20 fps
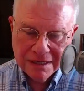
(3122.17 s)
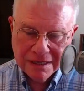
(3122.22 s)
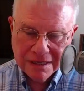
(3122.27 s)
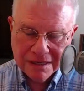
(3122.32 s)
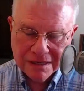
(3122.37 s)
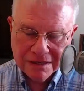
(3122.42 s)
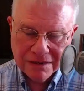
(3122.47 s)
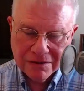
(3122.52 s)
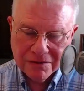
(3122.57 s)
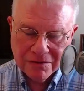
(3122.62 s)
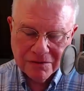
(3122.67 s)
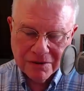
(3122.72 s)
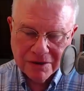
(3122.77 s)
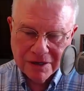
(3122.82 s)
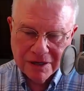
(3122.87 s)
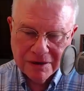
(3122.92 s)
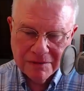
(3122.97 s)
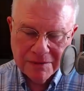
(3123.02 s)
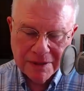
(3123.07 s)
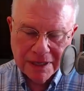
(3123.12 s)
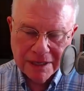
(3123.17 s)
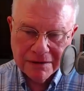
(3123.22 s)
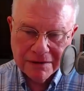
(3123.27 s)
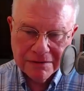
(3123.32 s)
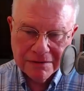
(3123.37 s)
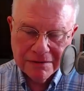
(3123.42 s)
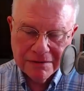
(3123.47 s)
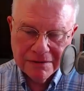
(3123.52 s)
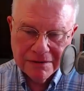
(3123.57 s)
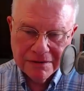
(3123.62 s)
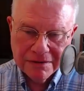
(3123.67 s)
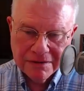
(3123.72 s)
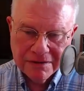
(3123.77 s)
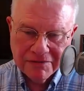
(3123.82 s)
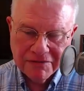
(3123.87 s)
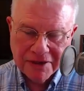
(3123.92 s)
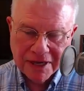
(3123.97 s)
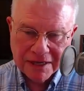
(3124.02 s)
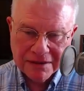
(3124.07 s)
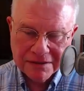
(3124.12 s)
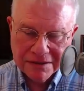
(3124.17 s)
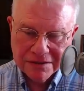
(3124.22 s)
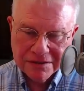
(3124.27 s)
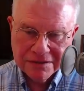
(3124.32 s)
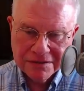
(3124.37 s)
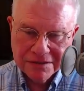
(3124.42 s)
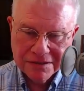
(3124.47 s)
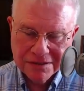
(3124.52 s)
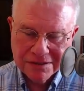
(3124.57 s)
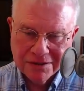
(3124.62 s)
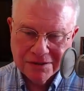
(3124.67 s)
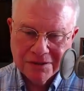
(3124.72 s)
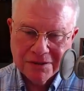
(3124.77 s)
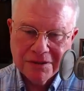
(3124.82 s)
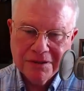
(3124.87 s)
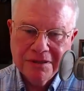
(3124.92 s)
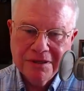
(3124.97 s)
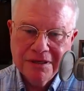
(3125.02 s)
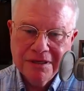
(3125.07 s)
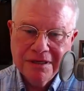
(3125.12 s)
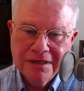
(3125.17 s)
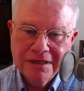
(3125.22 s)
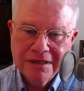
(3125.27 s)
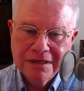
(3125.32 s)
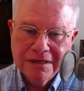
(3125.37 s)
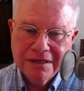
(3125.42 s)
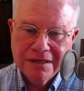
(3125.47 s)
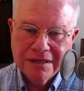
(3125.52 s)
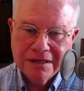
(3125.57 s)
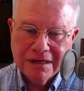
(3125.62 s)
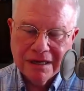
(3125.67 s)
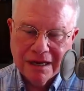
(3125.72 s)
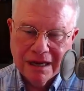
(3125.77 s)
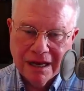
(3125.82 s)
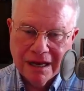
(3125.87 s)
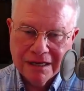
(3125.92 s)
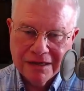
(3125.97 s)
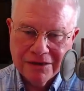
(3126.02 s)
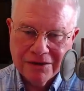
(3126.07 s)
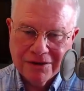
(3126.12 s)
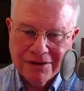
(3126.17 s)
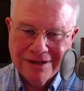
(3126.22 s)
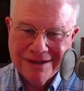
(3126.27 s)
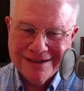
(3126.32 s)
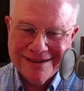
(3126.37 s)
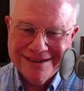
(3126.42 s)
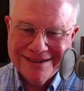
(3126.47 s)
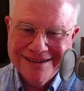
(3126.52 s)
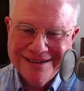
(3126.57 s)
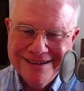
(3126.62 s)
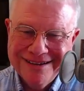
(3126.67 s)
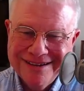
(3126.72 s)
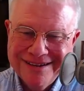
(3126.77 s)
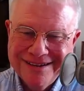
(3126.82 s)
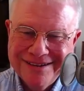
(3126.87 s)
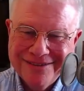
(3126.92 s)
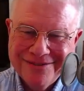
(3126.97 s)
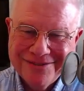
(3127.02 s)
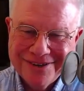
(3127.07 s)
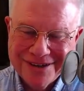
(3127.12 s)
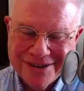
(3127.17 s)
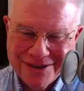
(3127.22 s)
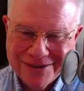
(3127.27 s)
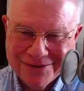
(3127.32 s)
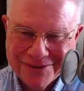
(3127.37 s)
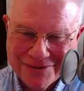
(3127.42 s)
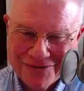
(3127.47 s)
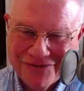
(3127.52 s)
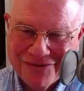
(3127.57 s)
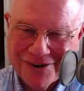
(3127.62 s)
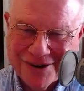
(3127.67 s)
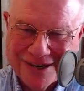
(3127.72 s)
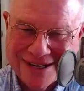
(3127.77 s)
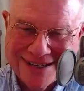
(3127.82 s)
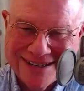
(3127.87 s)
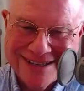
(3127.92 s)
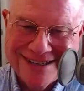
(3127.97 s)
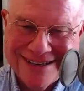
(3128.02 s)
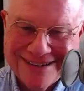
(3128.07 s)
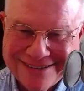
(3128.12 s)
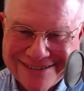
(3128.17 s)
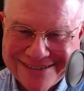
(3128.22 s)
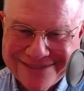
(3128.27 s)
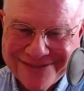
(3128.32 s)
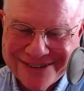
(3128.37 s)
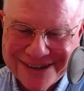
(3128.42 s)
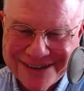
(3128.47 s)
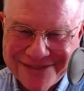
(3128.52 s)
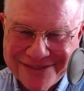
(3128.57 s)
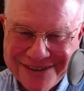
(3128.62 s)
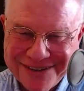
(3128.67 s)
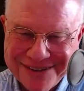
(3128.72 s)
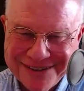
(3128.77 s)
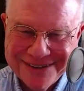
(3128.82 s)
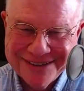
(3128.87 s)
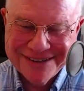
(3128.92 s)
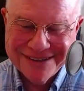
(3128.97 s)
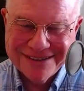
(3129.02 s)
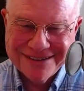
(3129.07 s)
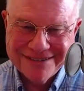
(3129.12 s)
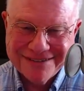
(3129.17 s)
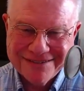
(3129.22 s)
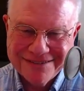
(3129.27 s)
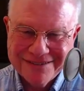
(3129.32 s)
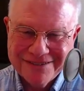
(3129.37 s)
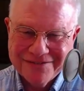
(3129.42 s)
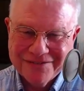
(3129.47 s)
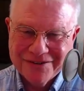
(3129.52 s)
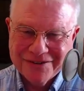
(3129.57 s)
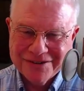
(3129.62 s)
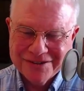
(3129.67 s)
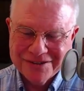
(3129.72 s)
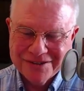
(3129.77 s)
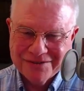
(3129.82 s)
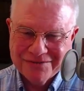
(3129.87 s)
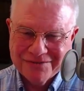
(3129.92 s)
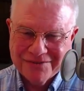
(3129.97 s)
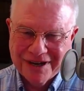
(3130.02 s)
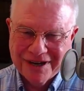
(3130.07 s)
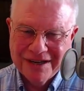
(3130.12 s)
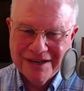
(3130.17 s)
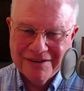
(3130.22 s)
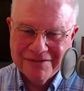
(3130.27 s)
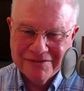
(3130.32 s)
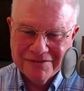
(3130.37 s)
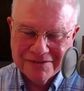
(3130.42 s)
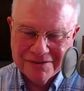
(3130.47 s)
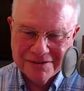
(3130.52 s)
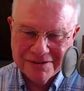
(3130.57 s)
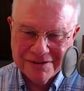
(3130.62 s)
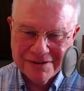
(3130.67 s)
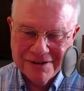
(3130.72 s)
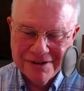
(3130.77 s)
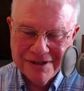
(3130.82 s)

And don't worry about the fact that you stole a hot dog when you were fourteen or whatever you did, or divorced your wife, or